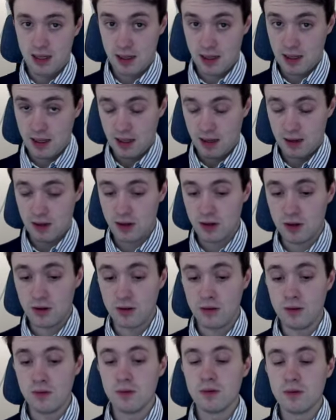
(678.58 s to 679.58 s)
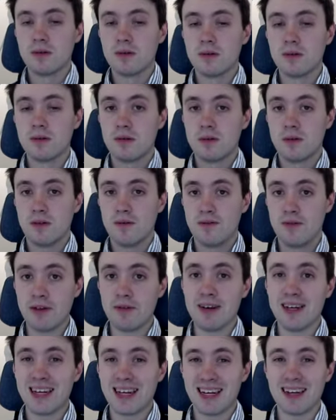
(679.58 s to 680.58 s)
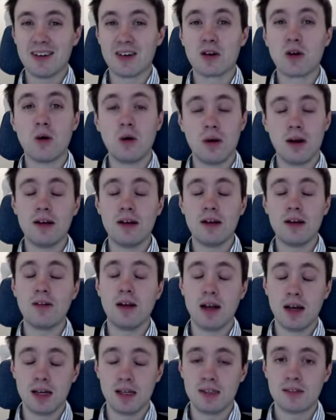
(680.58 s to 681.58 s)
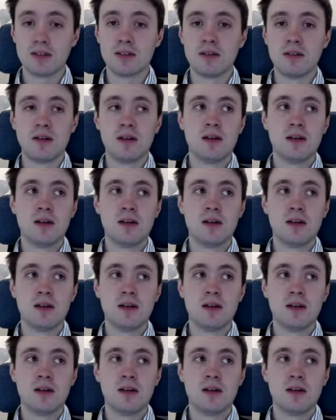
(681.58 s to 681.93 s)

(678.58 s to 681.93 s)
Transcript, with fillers: and do very clear call out lines.